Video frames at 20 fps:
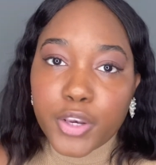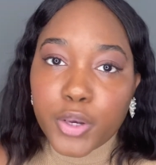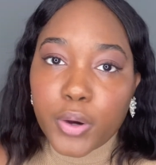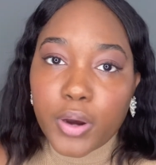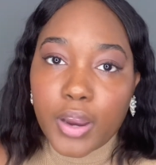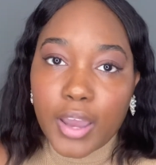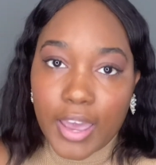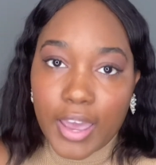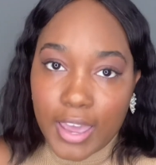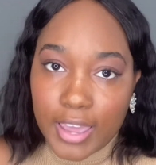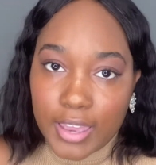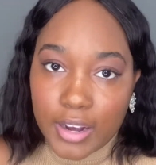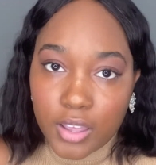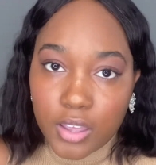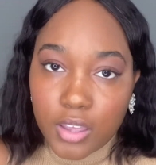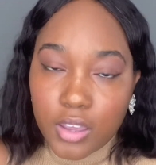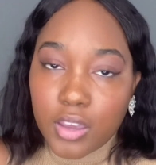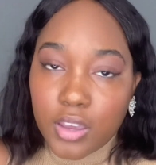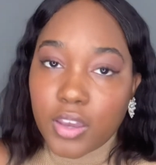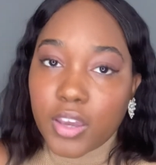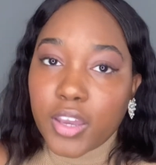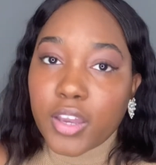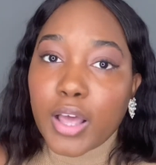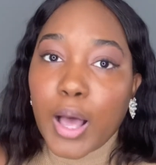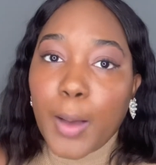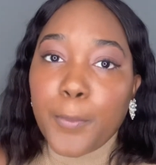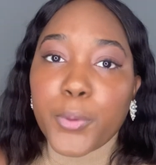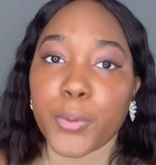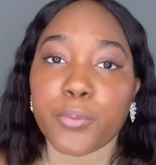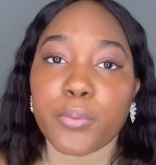your head. It'll
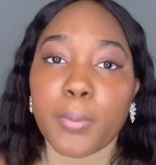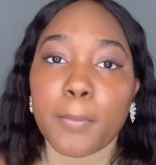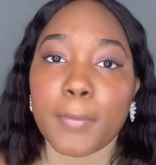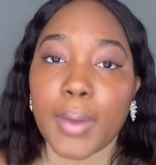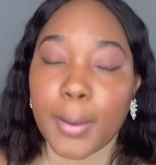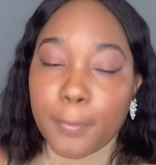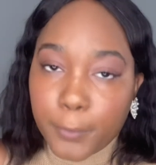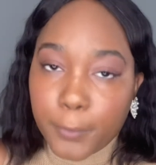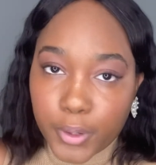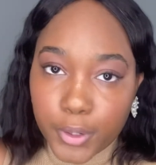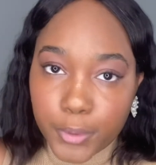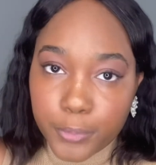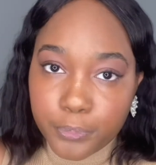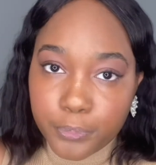help you remember.